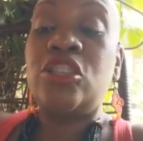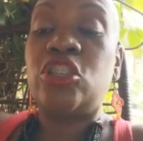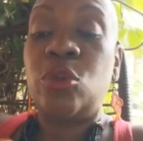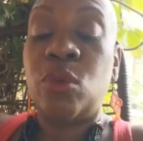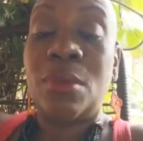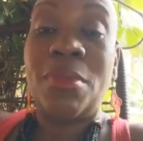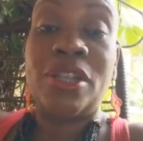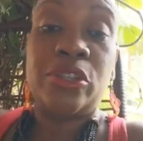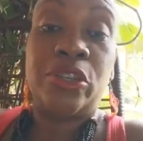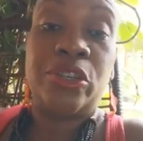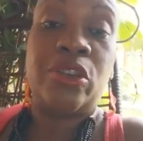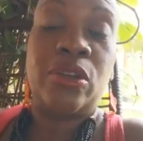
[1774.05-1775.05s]
So you want to make
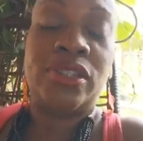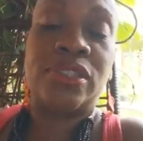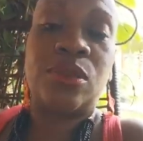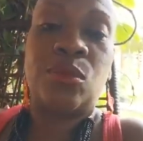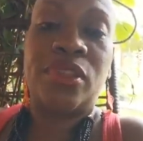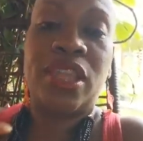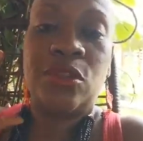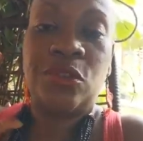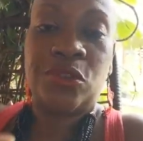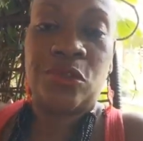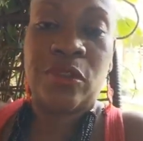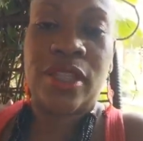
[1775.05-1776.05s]
sure you're going to someone that
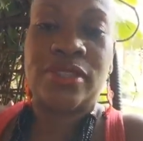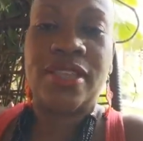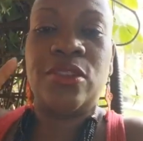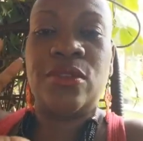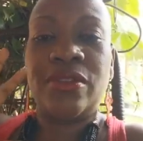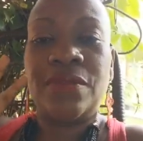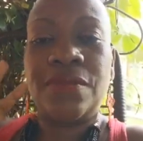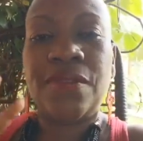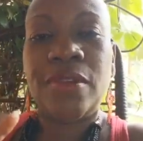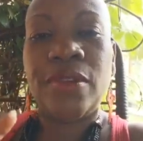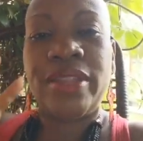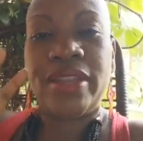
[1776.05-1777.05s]
you trust and you can
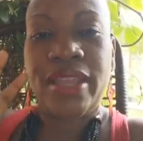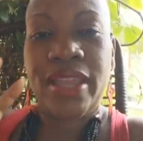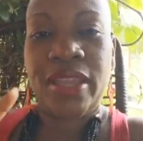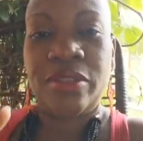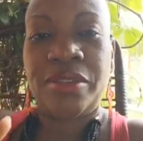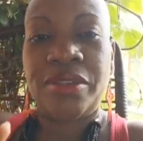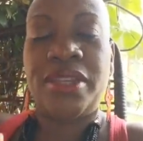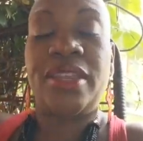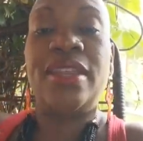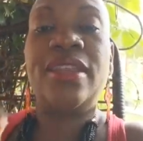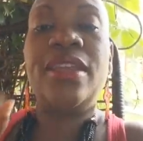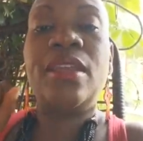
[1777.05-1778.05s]
feel their
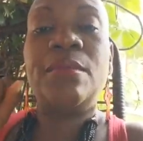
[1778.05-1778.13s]
energy,